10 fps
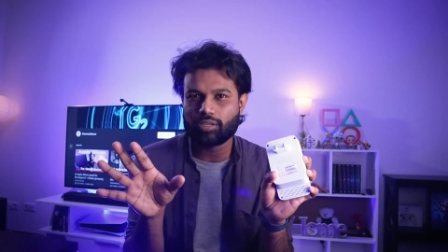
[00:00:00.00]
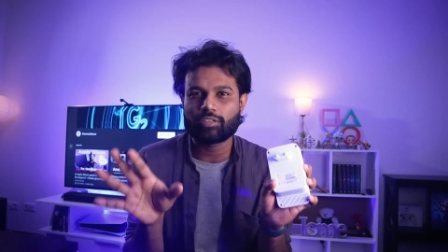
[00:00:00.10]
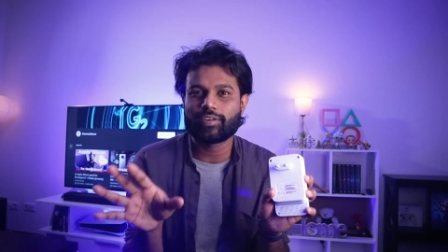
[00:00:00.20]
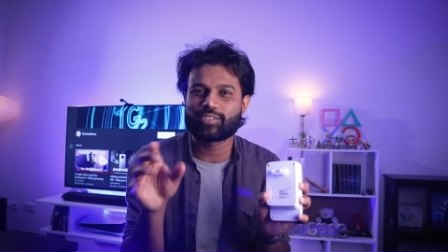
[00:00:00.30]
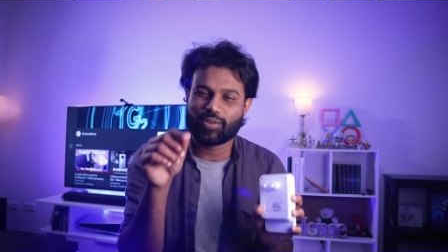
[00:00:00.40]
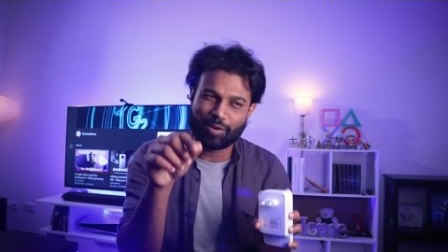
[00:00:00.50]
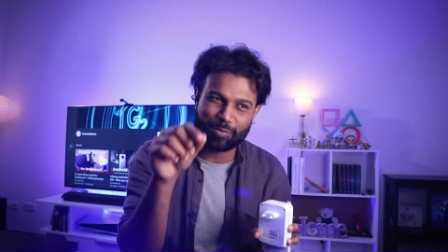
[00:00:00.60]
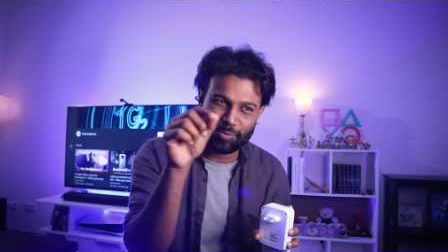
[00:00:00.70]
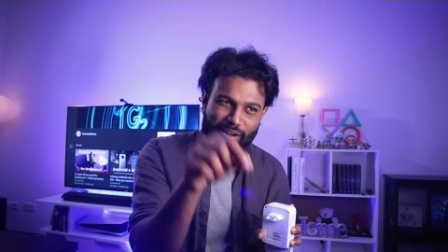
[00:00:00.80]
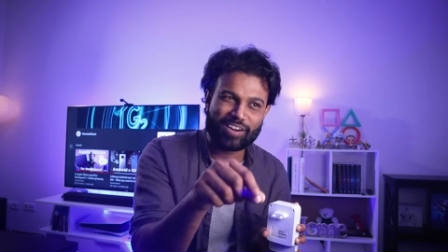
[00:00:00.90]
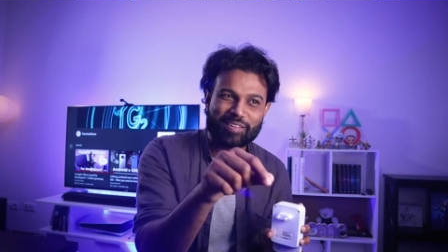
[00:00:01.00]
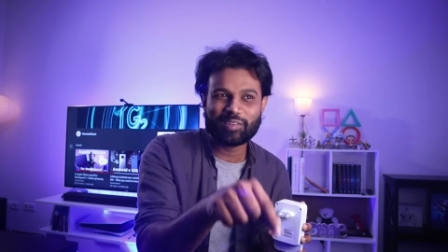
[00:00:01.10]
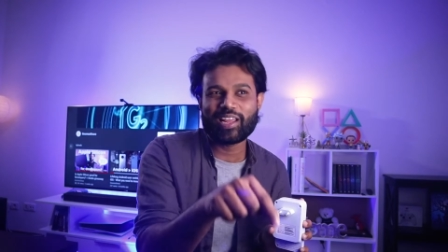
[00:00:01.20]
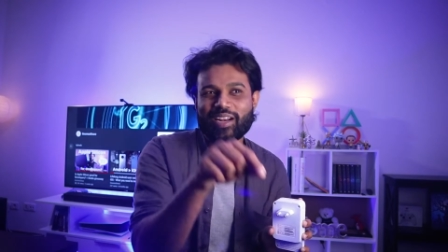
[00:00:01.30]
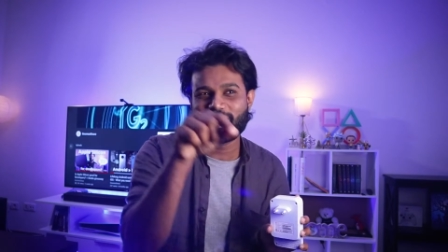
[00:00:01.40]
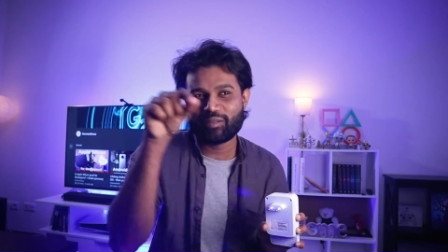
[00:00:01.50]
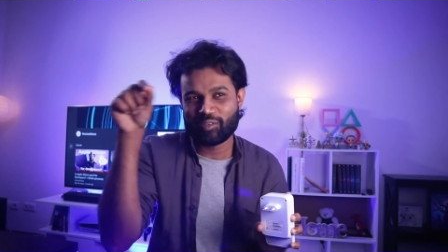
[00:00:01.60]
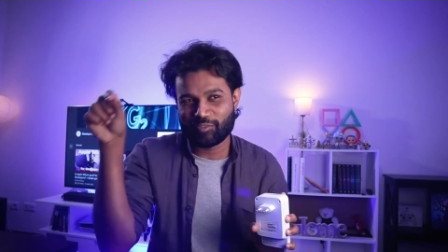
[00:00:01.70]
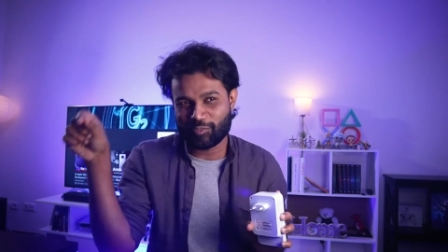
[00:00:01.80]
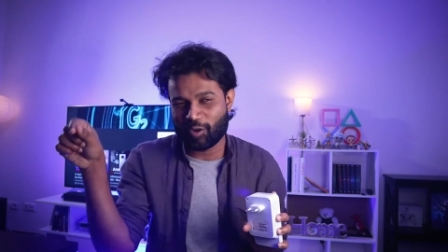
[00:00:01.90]
otherwise you have to run another LAN
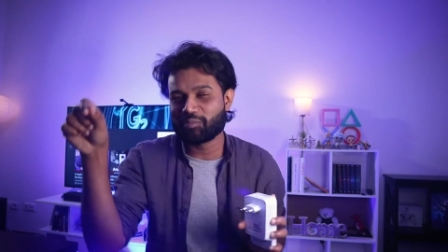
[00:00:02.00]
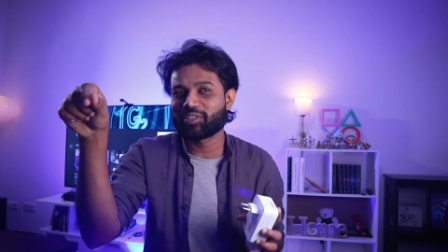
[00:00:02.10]
cable from